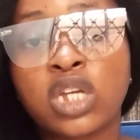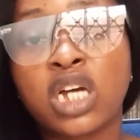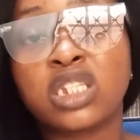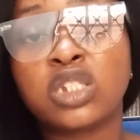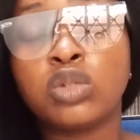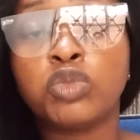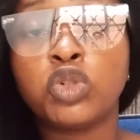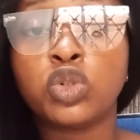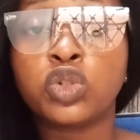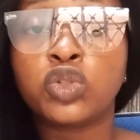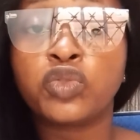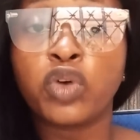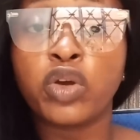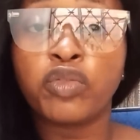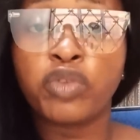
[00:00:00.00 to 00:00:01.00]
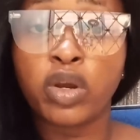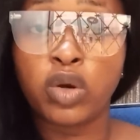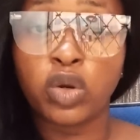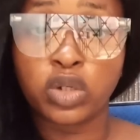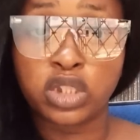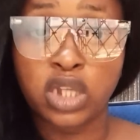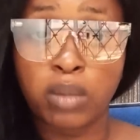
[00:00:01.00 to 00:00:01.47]
still be used for a very long
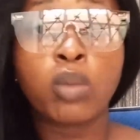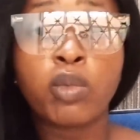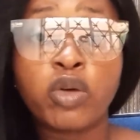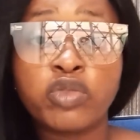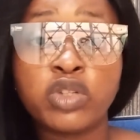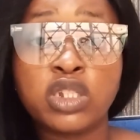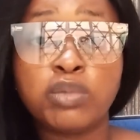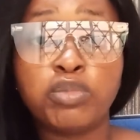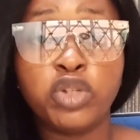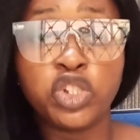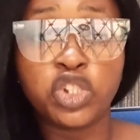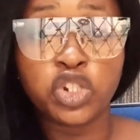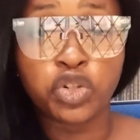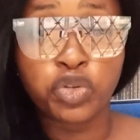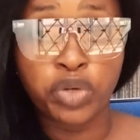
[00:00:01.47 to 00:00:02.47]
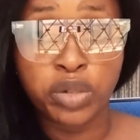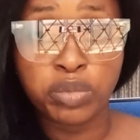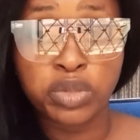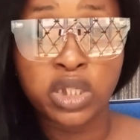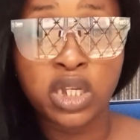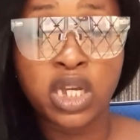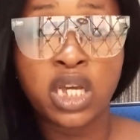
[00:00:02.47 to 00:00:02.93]
time, like some of these bleaching
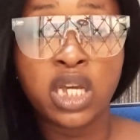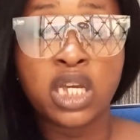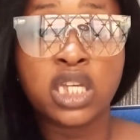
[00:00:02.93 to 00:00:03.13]
creams.